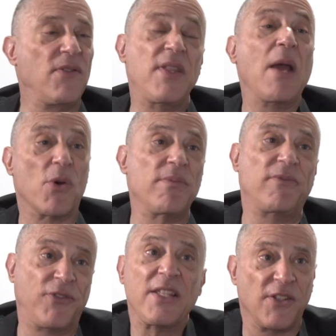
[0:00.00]
they were
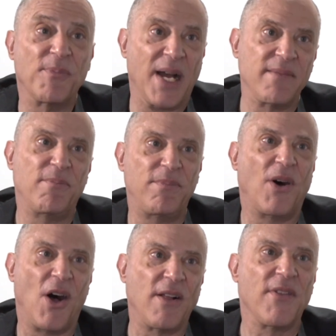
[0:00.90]
friends of mine,
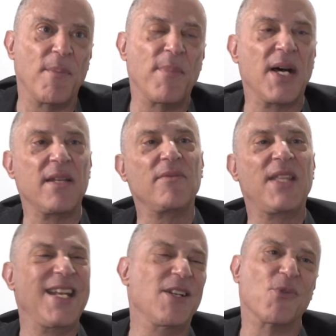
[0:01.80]
all of them, but
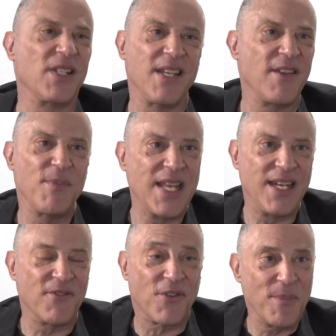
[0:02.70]
they didn't really give me
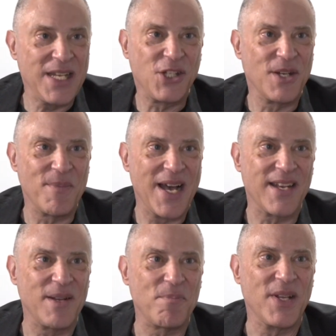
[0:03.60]
any information about
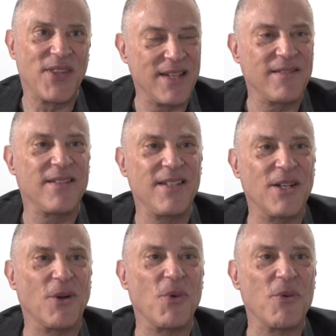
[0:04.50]
it. But
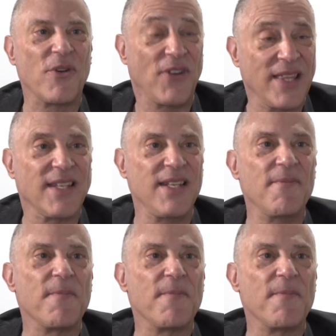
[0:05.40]
we were friendly,